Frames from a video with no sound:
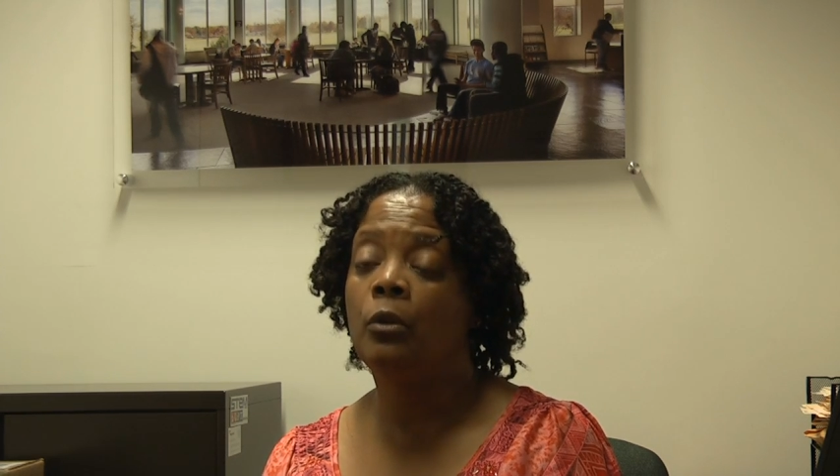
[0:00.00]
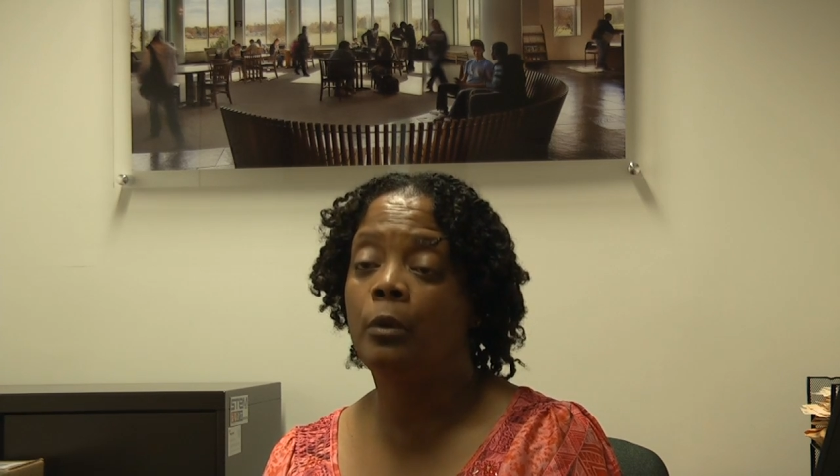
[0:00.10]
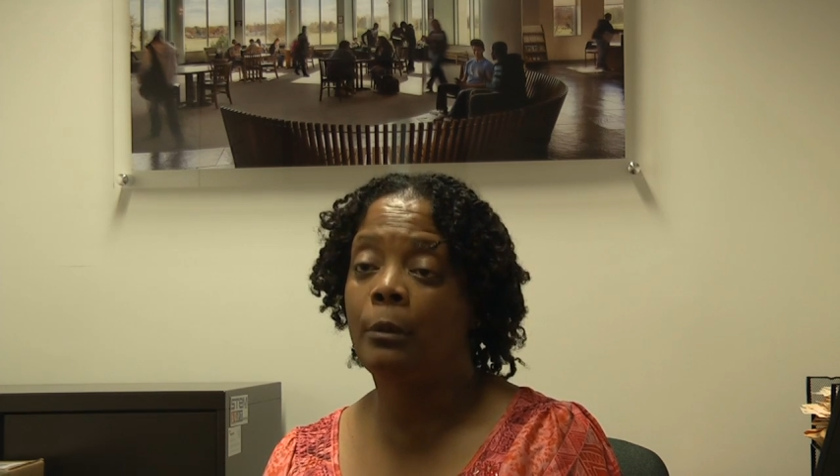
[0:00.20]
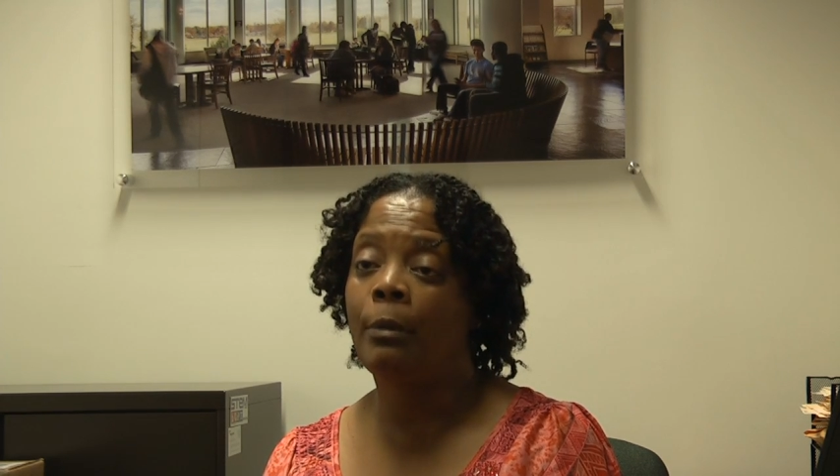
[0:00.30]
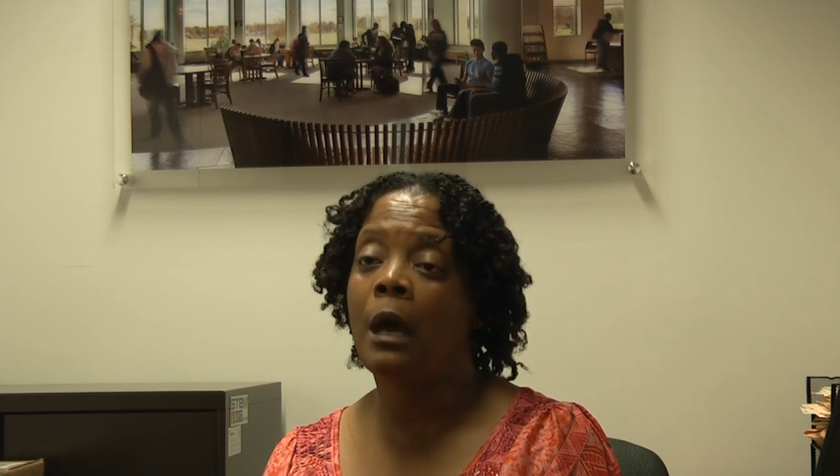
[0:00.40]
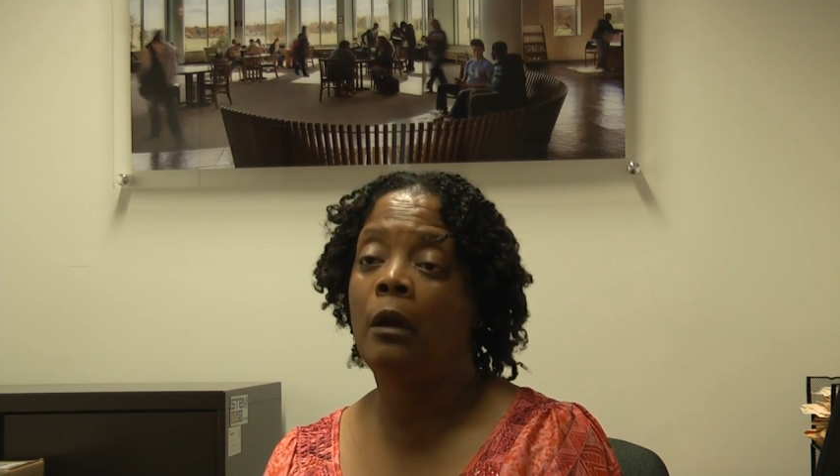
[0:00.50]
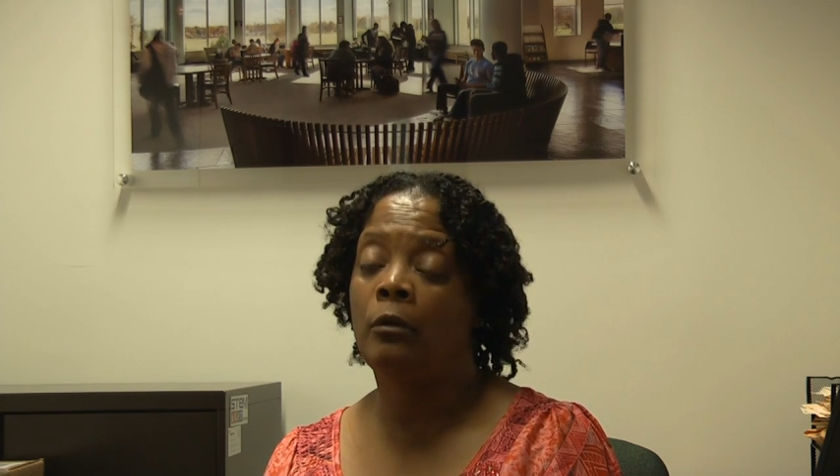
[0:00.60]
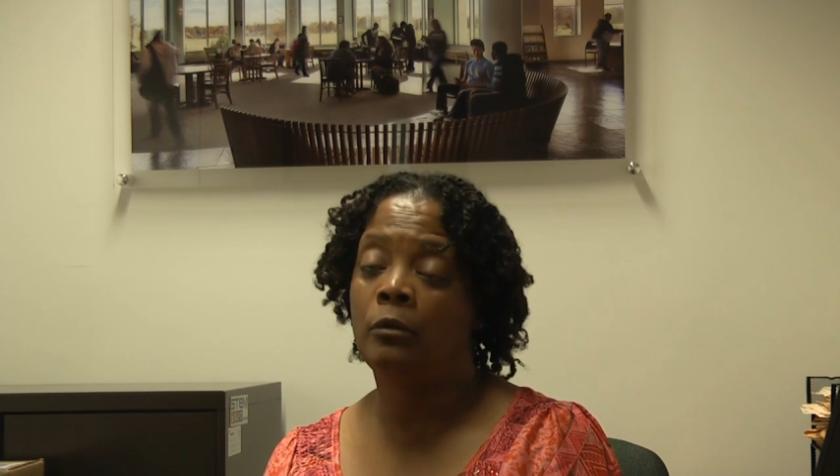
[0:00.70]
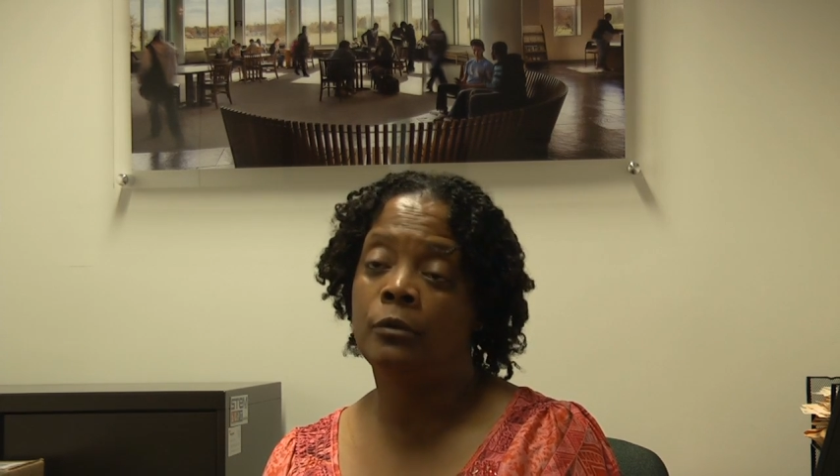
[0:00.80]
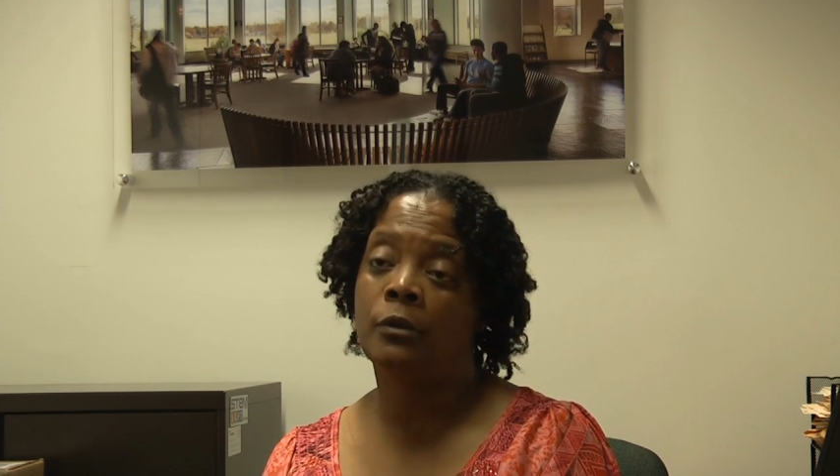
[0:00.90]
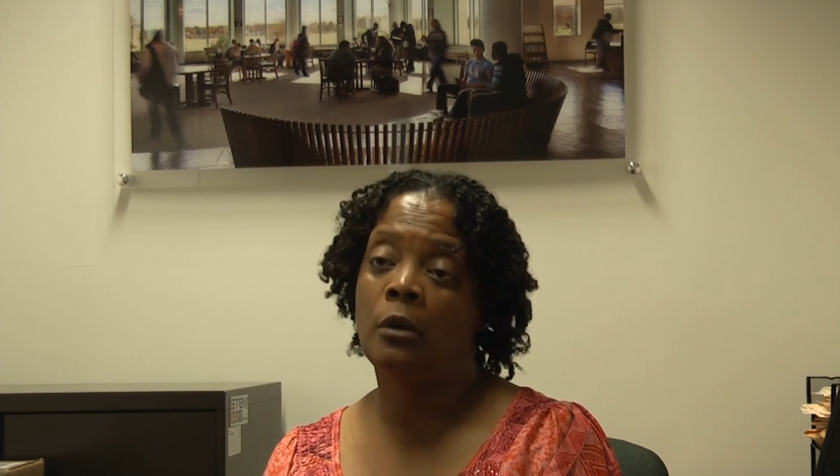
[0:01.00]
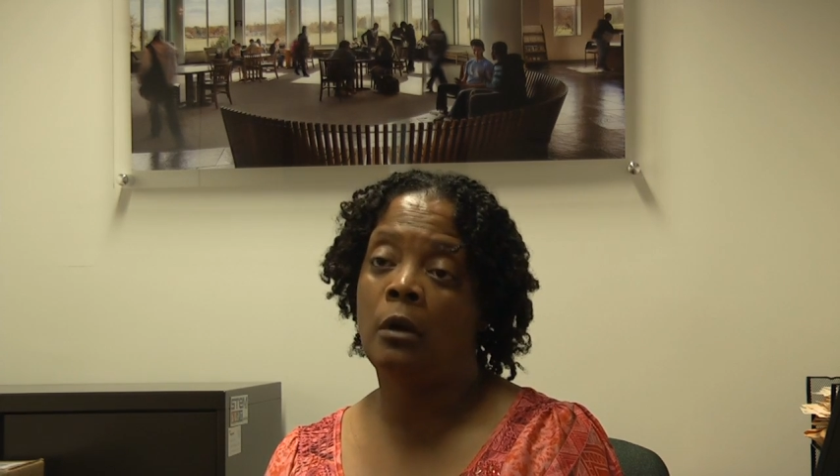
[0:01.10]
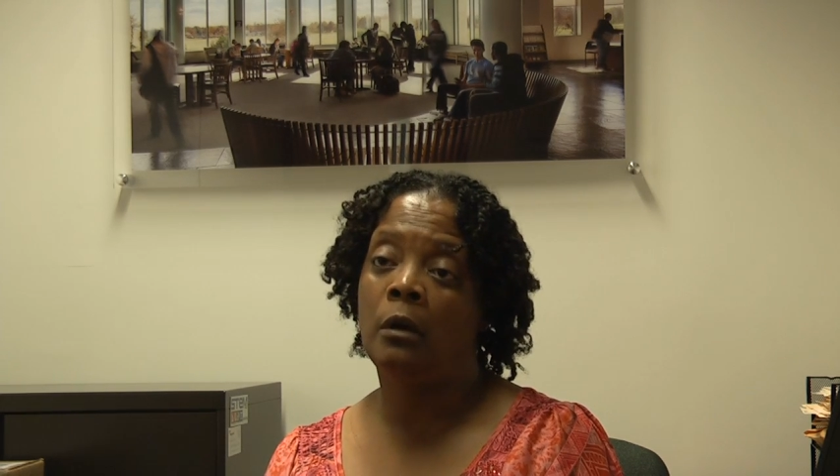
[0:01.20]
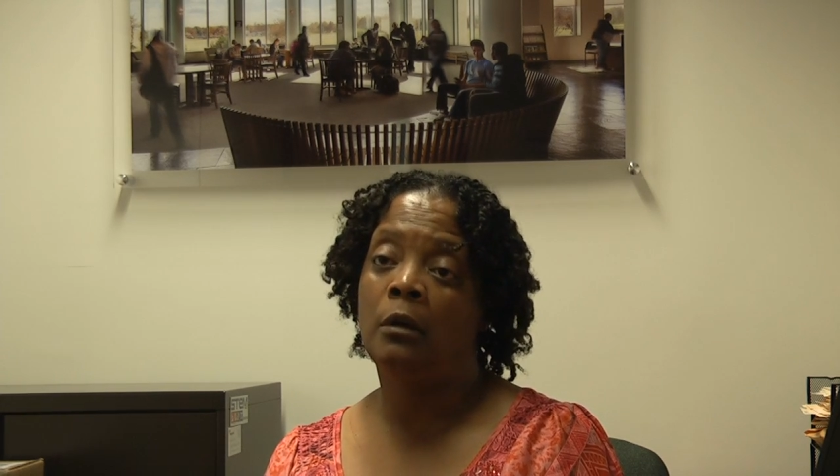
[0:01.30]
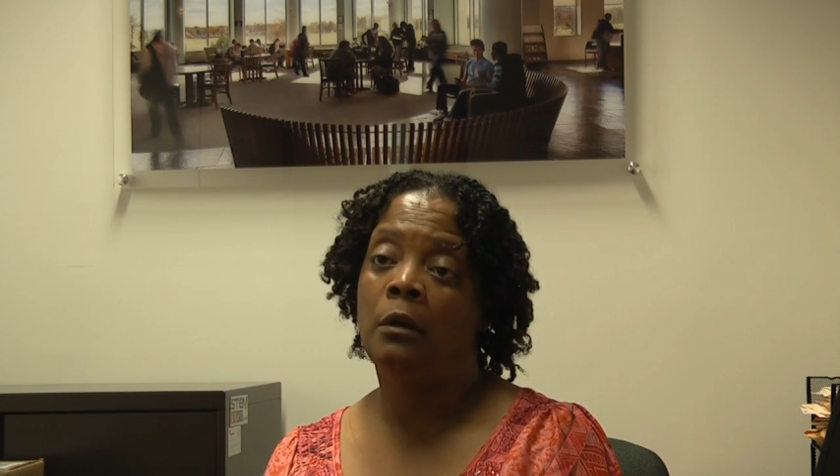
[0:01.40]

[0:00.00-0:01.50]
know where the potholes are,